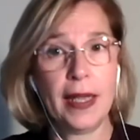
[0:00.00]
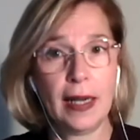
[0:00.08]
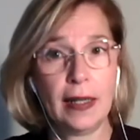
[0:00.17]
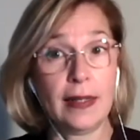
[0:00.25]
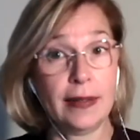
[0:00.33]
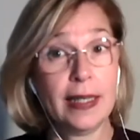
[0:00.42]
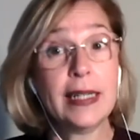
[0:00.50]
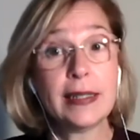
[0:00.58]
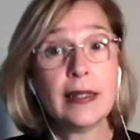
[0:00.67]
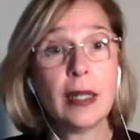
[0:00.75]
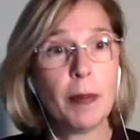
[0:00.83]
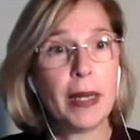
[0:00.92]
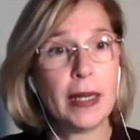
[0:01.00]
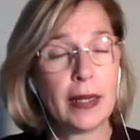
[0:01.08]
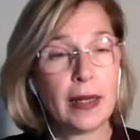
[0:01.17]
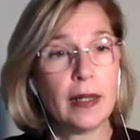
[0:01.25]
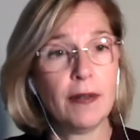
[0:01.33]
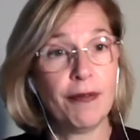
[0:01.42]
At least in the
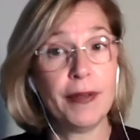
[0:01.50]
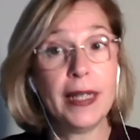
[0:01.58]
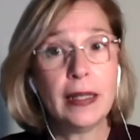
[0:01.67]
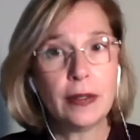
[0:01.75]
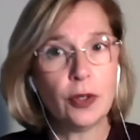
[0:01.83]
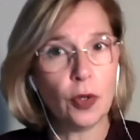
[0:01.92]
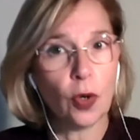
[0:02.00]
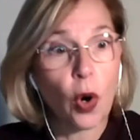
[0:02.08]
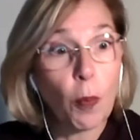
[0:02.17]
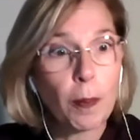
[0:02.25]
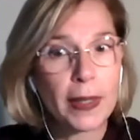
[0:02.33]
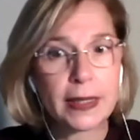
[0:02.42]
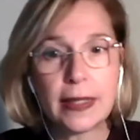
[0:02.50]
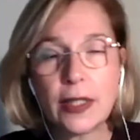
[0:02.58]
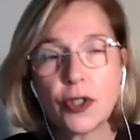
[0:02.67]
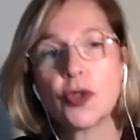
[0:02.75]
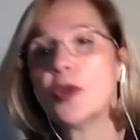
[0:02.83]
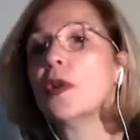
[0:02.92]
medical field,
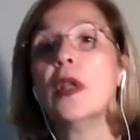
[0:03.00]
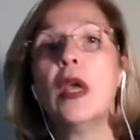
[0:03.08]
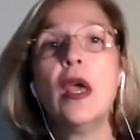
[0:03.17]
competition,